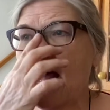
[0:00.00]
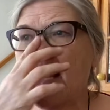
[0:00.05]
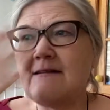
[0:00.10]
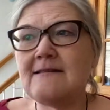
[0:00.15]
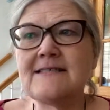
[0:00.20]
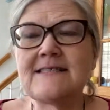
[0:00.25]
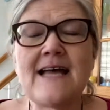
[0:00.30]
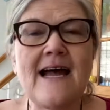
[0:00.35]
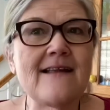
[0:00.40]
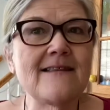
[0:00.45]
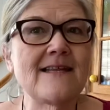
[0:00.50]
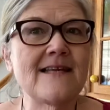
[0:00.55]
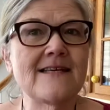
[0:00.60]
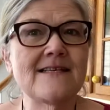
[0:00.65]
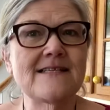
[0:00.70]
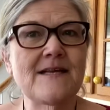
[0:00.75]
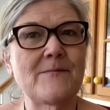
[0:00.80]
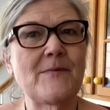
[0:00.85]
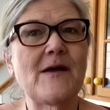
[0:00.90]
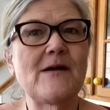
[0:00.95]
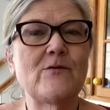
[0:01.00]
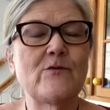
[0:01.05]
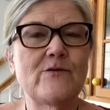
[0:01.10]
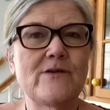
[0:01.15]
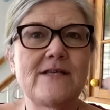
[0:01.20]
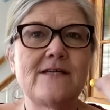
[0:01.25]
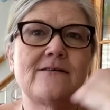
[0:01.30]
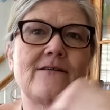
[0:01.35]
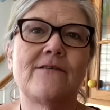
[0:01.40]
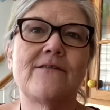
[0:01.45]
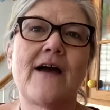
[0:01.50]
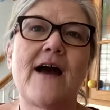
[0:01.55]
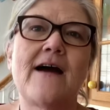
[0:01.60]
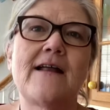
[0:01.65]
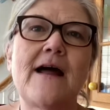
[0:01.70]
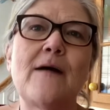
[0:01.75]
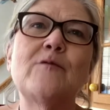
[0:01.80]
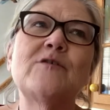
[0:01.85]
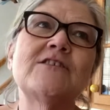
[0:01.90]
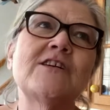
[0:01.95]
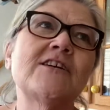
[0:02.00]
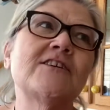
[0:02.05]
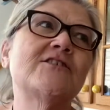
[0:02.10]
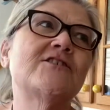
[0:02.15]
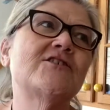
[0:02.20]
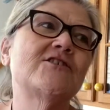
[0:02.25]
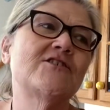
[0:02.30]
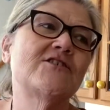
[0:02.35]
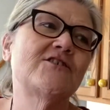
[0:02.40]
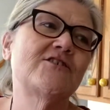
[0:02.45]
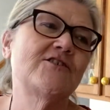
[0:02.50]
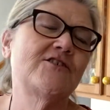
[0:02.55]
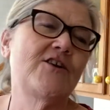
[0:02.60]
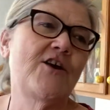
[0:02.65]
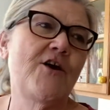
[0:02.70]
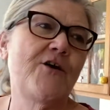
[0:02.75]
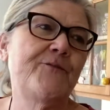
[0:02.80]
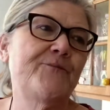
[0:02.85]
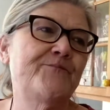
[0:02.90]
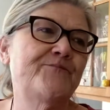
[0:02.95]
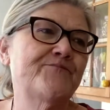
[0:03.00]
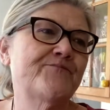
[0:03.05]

the sad thing is I probably won't eat all that. I wish I could just, you know,